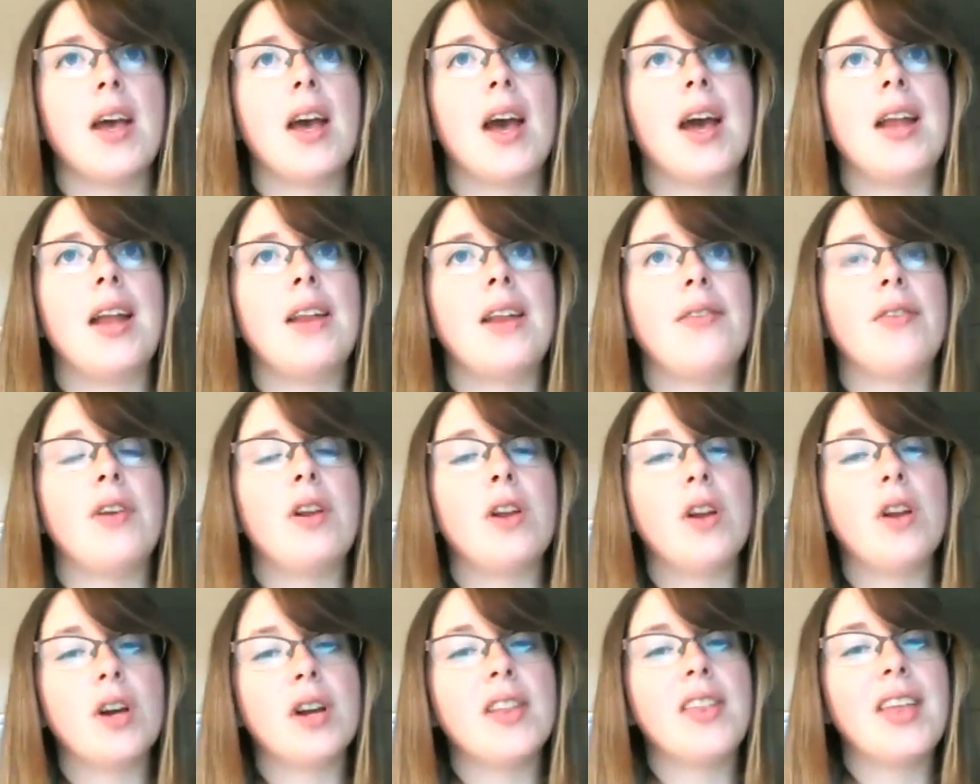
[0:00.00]
And if you
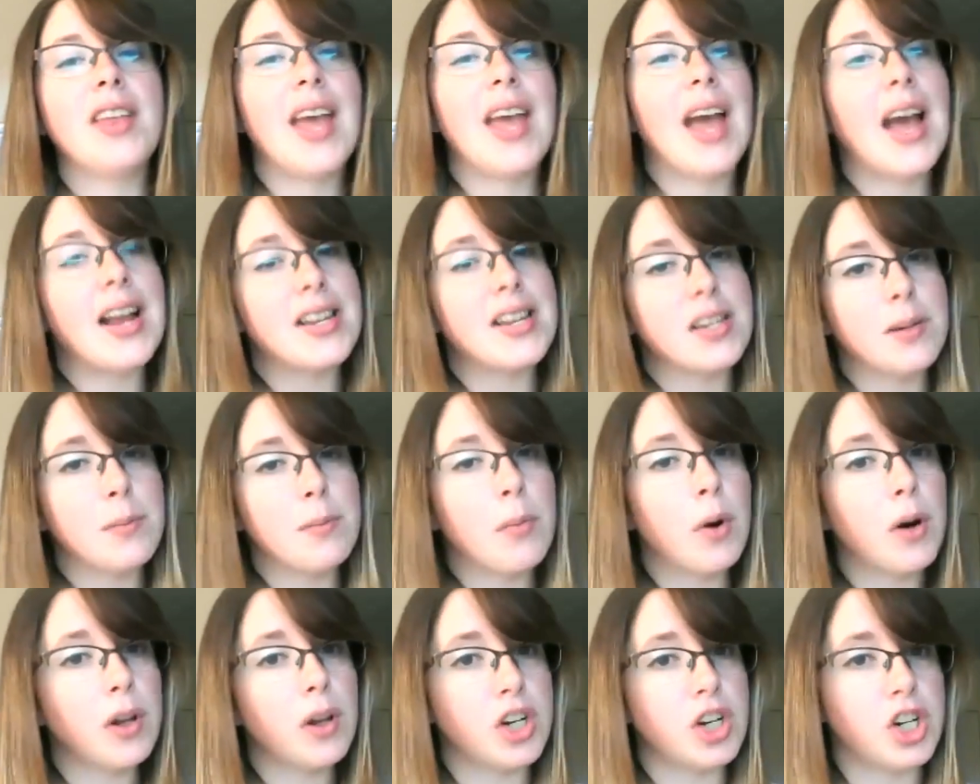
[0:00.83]
look at the
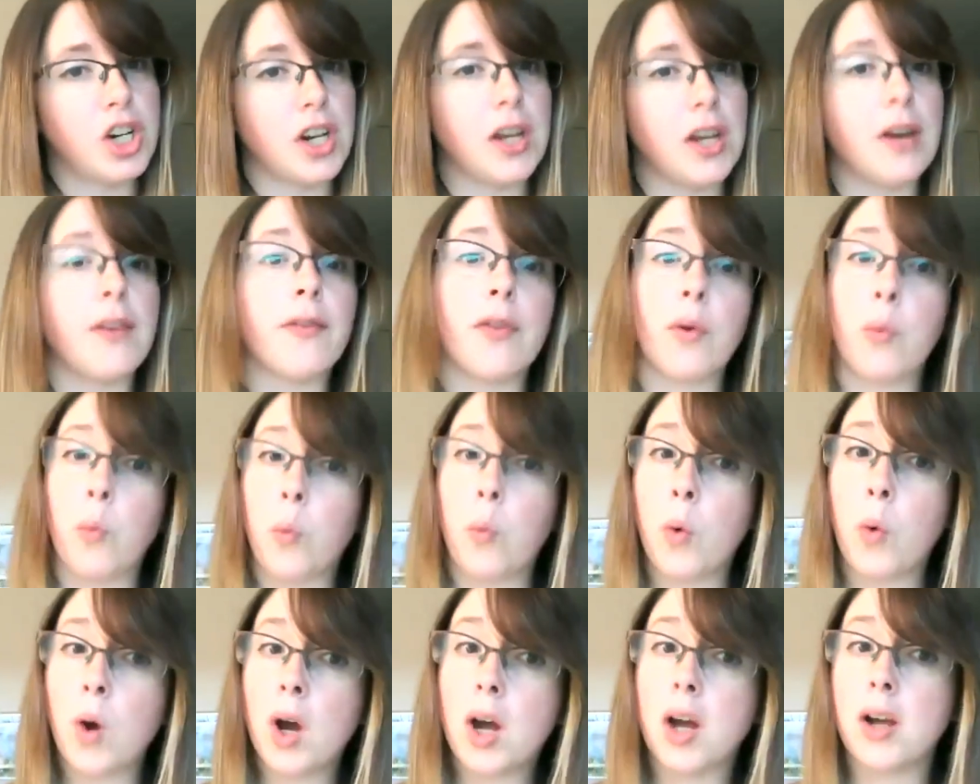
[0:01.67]
etymology of the
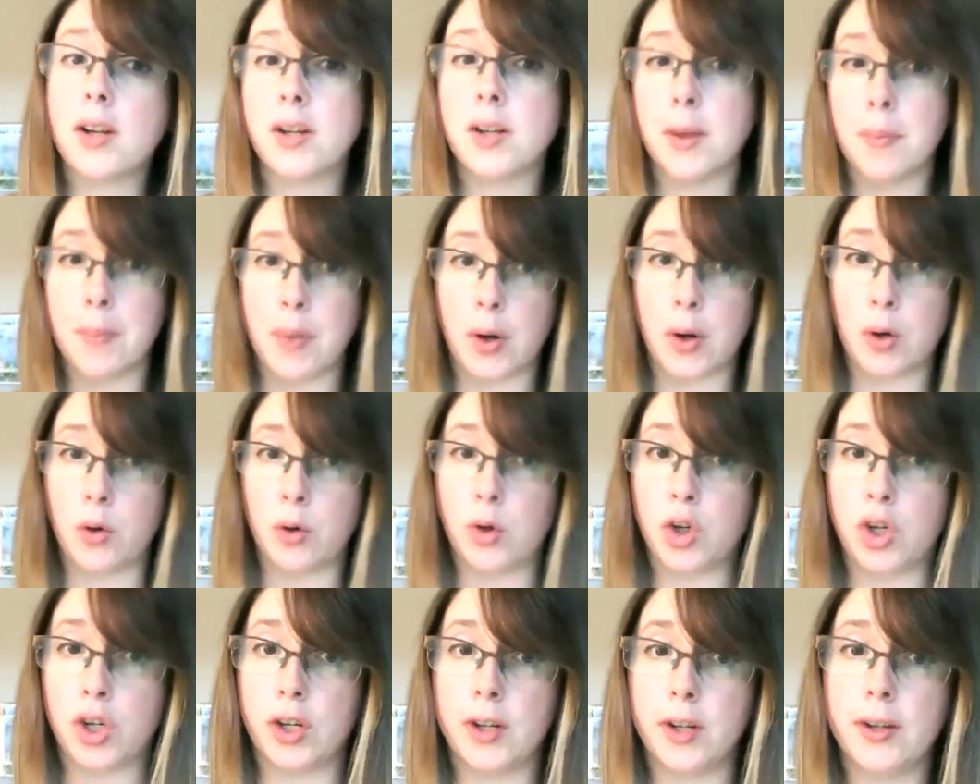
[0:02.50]
word
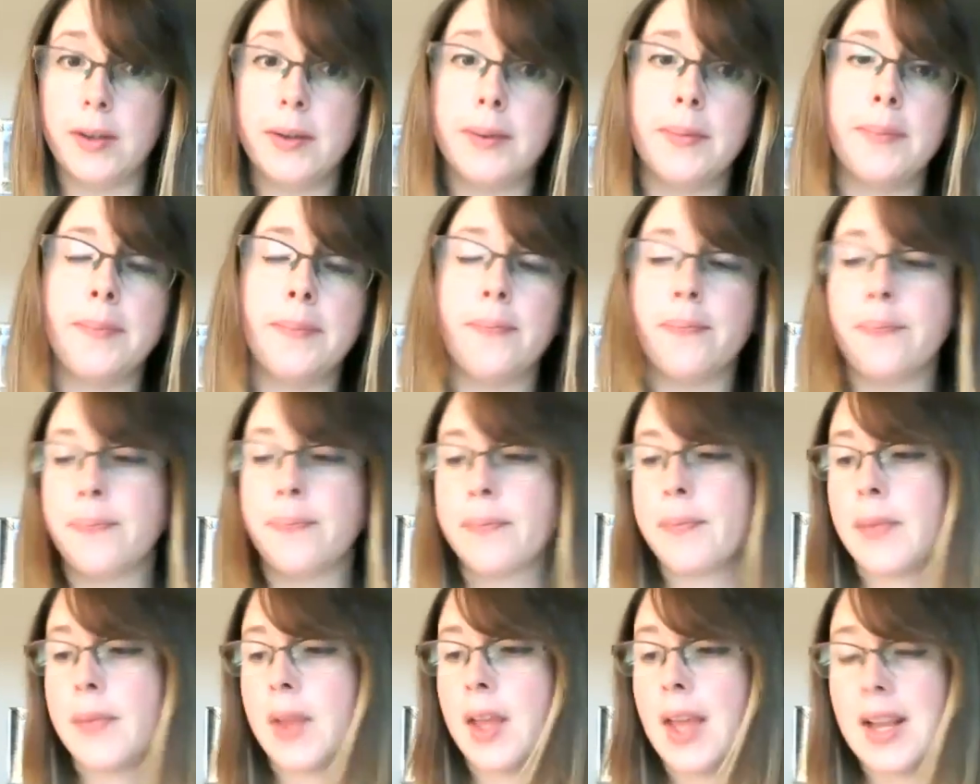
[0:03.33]
emotion,
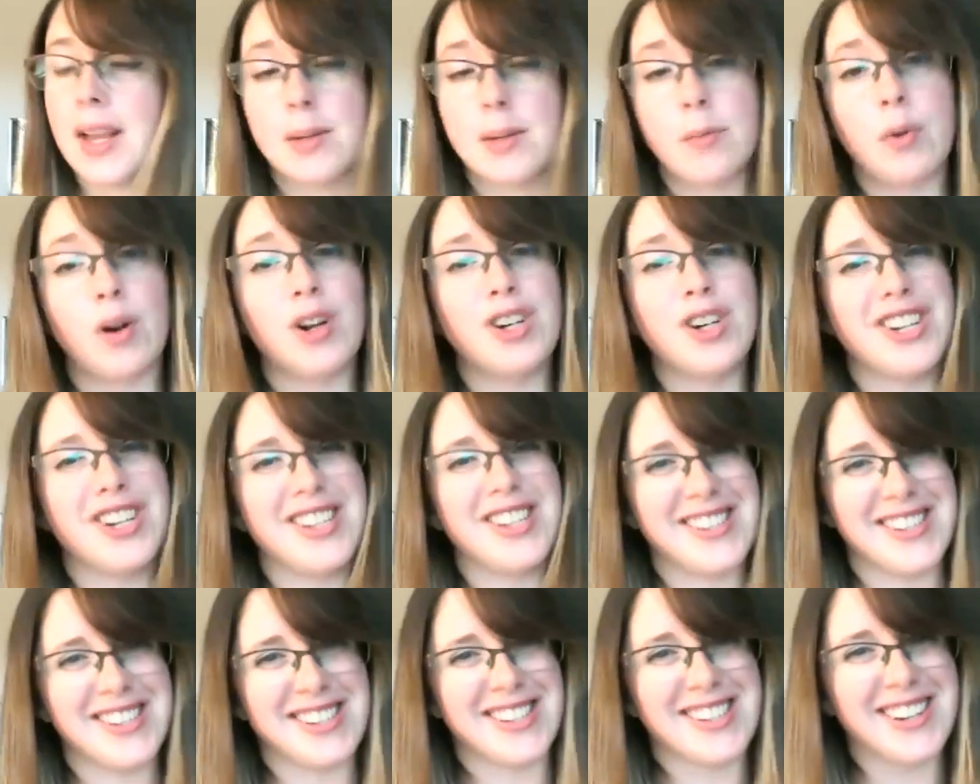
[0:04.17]
etymology
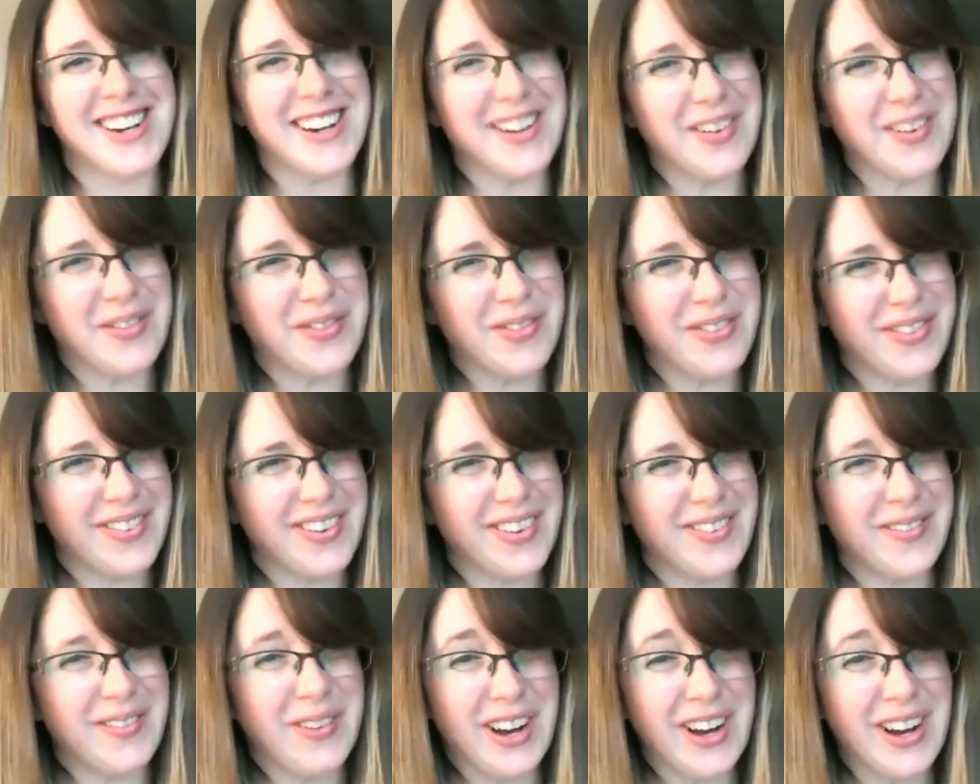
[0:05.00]
is the study of
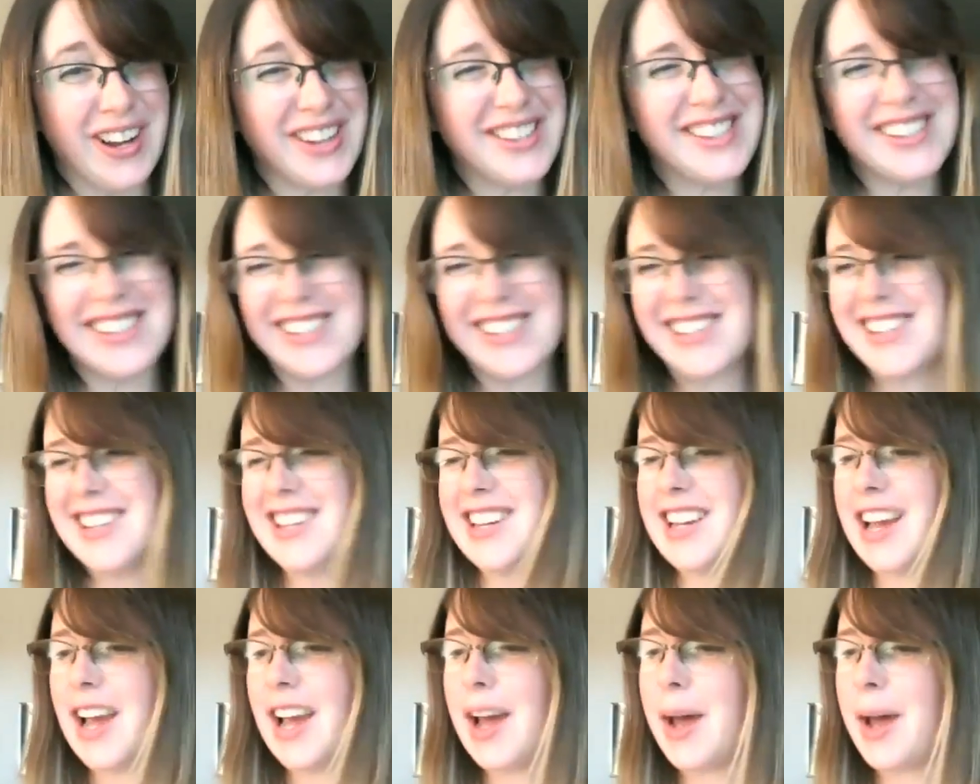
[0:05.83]
words,
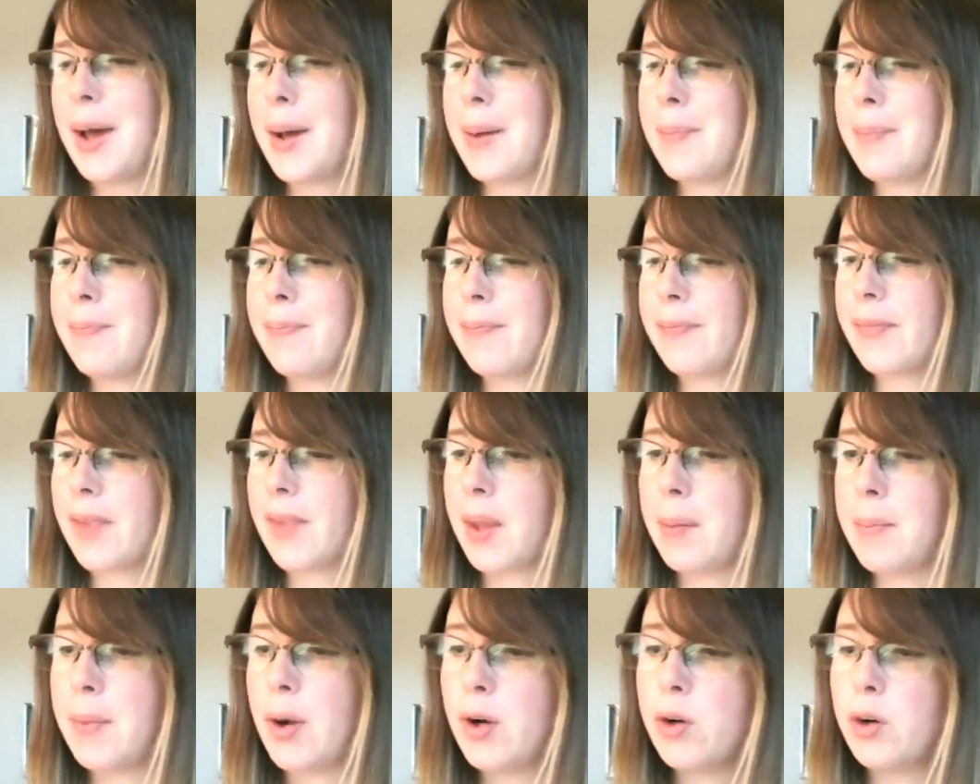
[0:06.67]

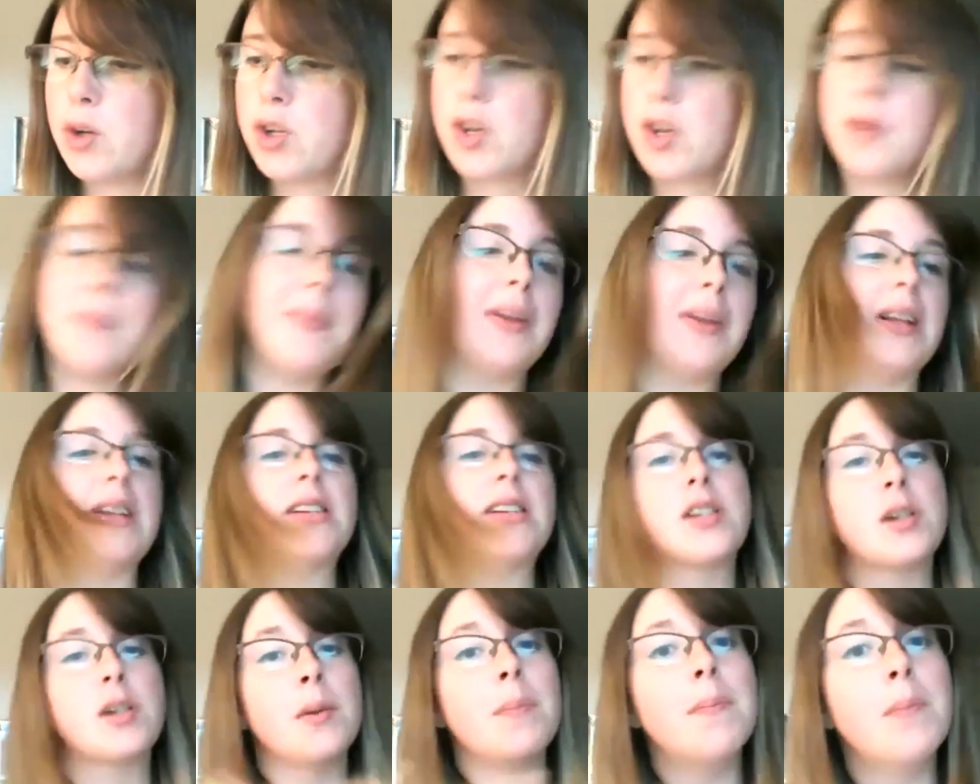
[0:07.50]
motion
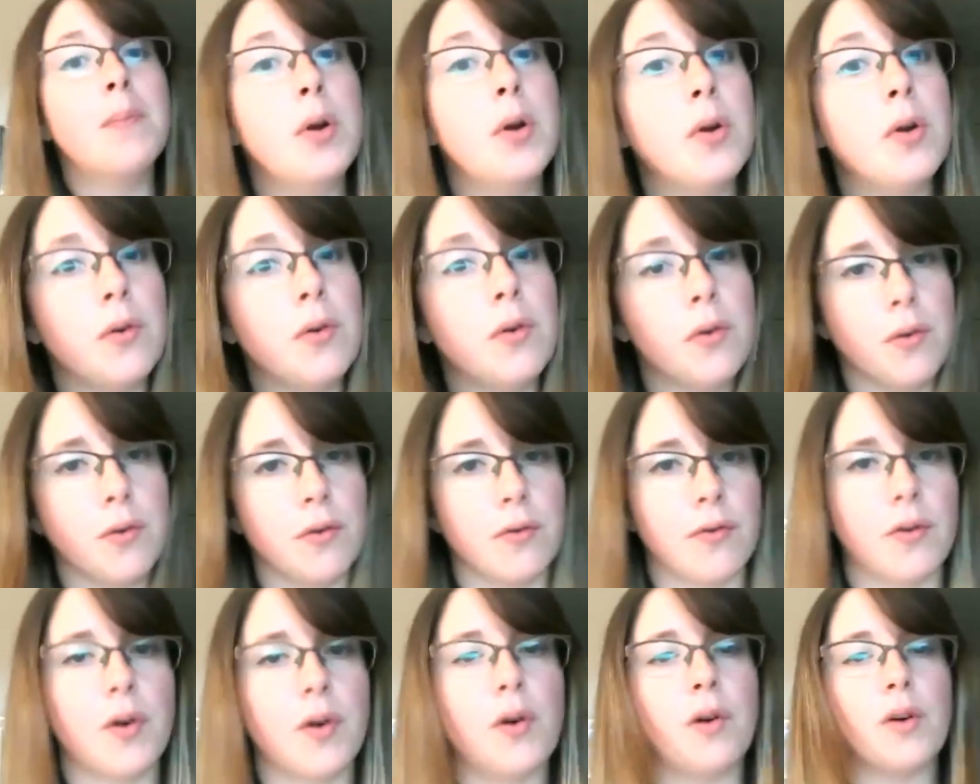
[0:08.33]
means to
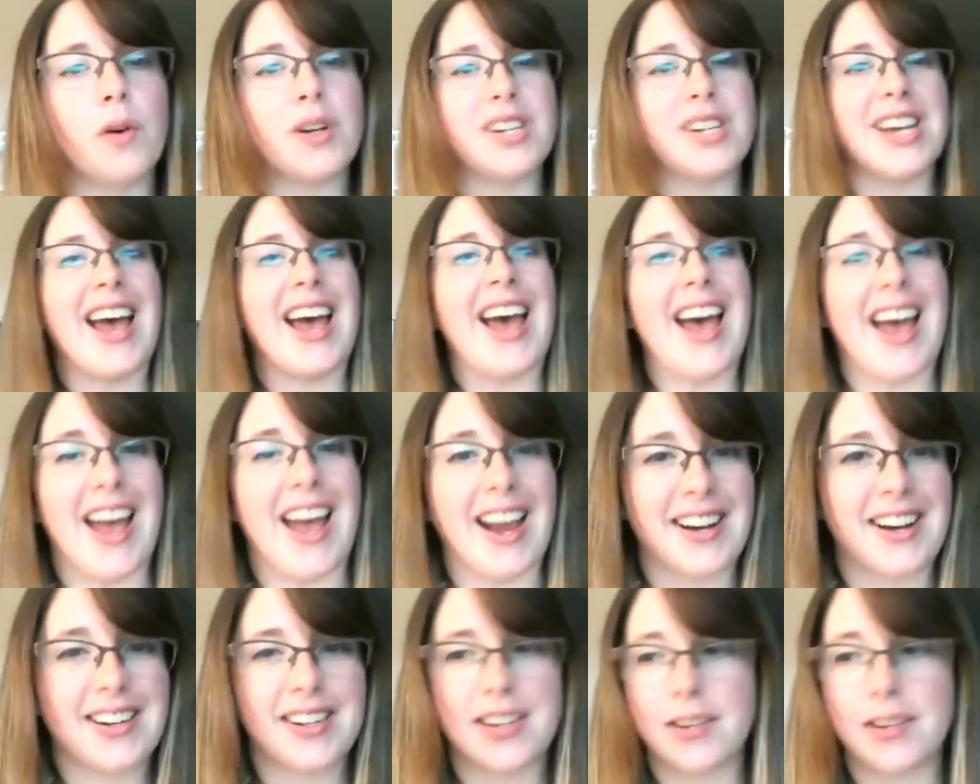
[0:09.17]
move or to
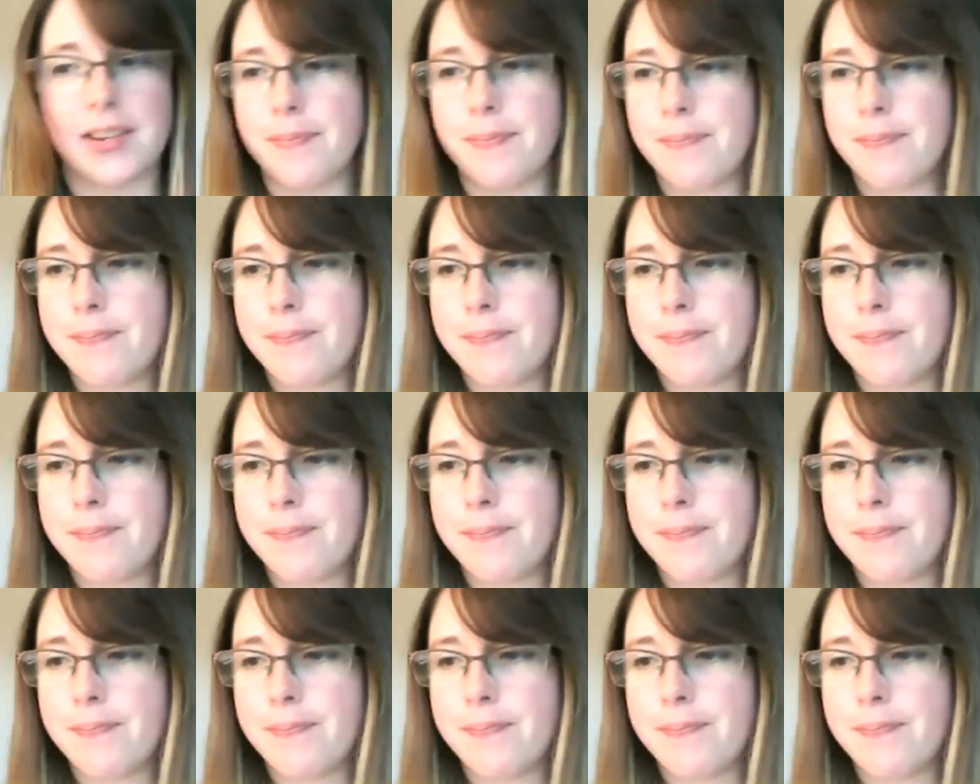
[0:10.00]
act.